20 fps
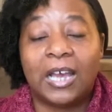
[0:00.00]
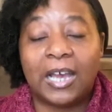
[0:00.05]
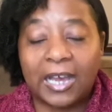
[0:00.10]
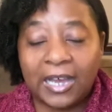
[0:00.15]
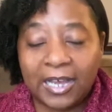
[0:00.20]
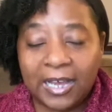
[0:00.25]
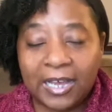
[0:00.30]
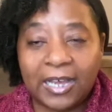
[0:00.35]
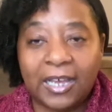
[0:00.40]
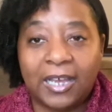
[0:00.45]

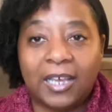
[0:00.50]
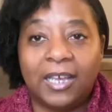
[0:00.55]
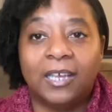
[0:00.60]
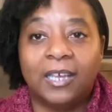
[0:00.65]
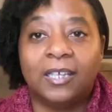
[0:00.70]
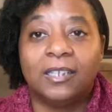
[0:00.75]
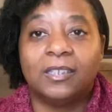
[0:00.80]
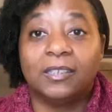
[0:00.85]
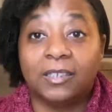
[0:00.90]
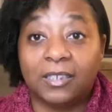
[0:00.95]
I
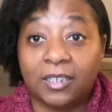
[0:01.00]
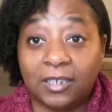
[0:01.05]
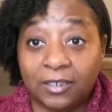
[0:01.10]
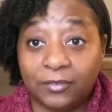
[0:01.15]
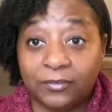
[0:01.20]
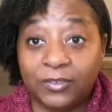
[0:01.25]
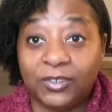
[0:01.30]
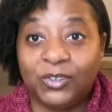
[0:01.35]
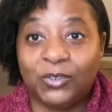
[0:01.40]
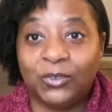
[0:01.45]

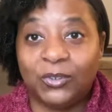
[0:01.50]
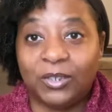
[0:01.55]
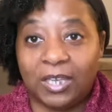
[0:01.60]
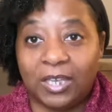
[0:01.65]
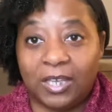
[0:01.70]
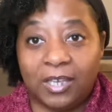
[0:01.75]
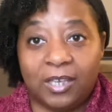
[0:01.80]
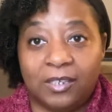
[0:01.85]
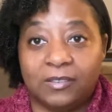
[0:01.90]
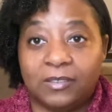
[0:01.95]
love you
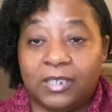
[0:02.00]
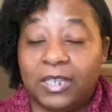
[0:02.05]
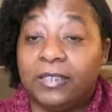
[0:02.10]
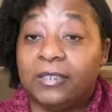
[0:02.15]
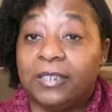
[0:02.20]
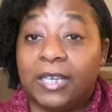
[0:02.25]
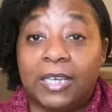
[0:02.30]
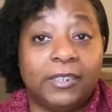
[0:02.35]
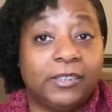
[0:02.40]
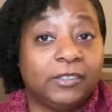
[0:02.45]
guys, and
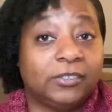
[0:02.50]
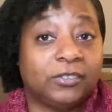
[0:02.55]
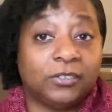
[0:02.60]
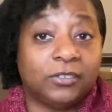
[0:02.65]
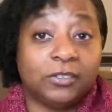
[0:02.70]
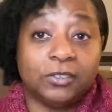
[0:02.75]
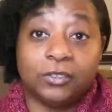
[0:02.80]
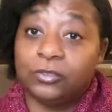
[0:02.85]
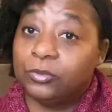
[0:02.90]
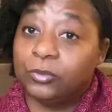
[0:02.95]
that is
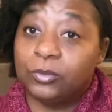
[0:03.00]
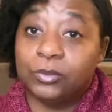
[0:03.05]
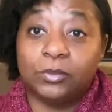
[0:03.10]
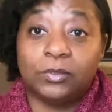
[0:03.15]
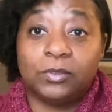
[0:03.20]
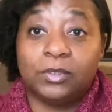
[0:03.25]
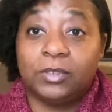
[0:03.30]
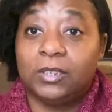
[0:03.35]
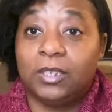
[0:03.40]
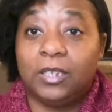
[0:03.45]
the truth.